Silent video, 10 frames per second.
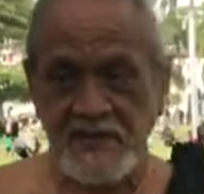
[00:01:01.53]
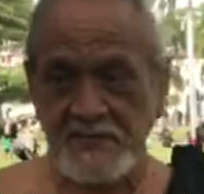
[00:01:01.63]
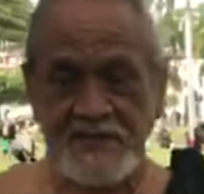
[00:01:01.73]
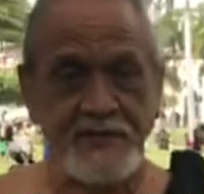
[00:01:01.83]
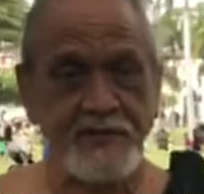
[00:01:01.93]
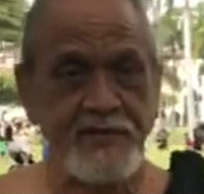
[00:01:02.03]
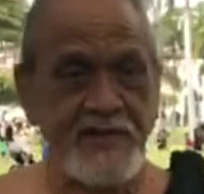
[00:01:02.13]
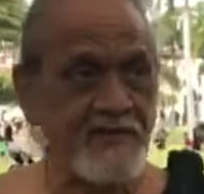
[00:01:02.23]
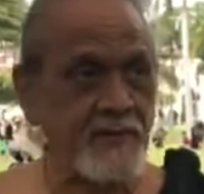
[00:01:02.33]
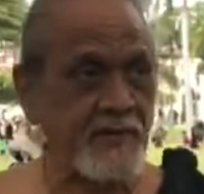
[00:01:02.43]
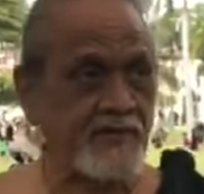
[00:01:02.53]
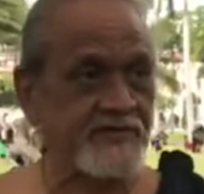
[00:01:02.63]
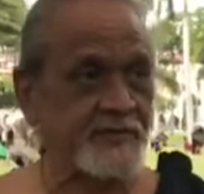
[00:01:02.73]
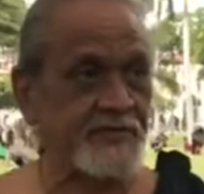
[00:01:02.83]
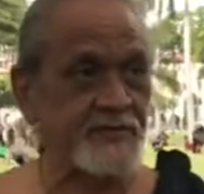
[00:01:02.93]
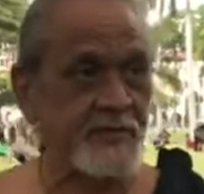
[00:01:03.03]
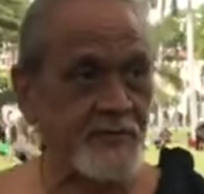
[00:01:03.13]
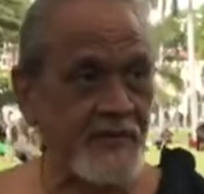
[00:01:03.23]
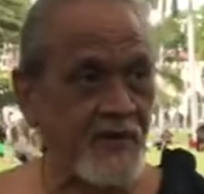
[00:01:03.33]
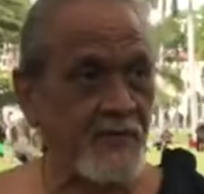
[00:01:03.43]
making you Native Americans, which
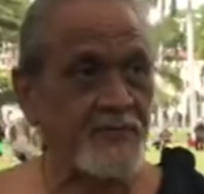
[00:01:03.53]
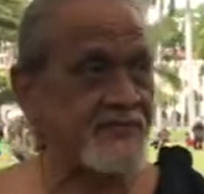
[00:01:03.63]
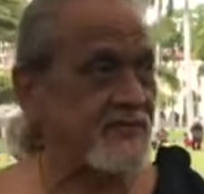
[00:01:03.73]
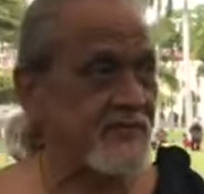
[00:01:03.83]
would be almost